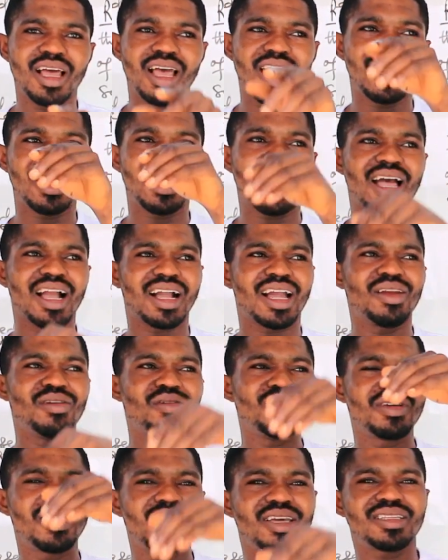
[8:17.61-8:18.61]
And how can
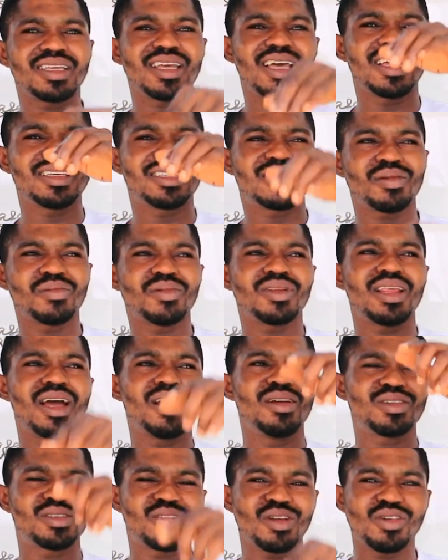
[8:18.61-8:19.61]
you get extremely
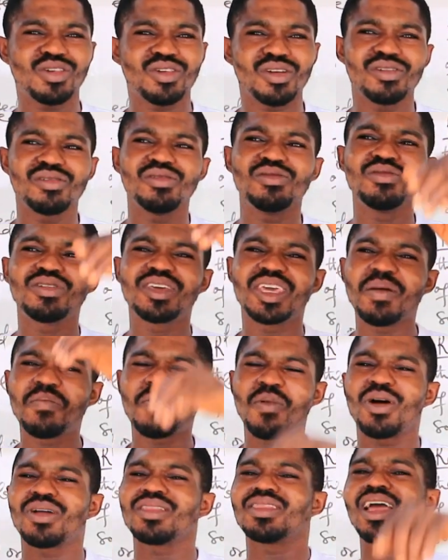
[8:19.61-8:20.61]
dilute solution? You
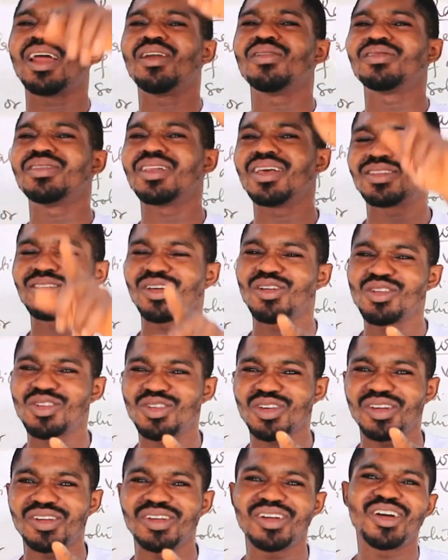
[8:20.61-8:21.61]
keep on diluting a
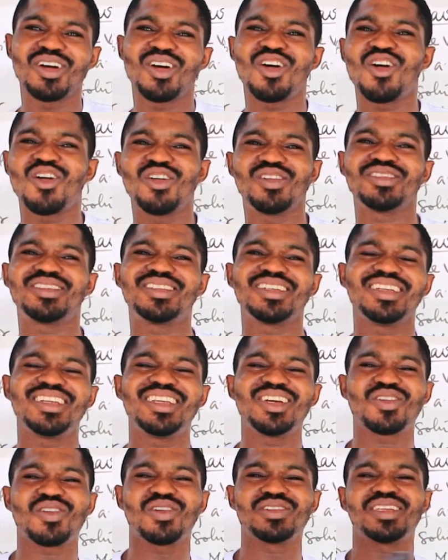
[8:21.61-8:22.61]
solution until
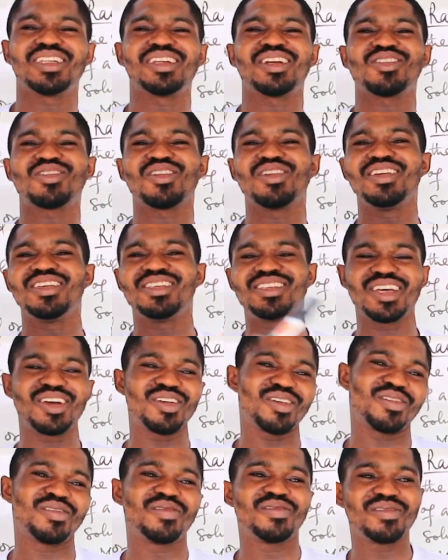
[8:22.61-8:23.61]
the concentration is
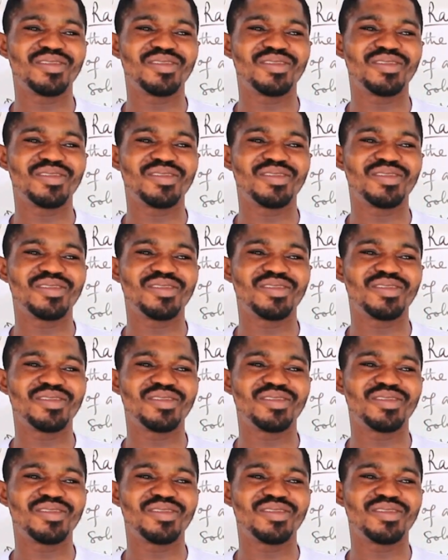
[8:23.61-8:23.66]
zero,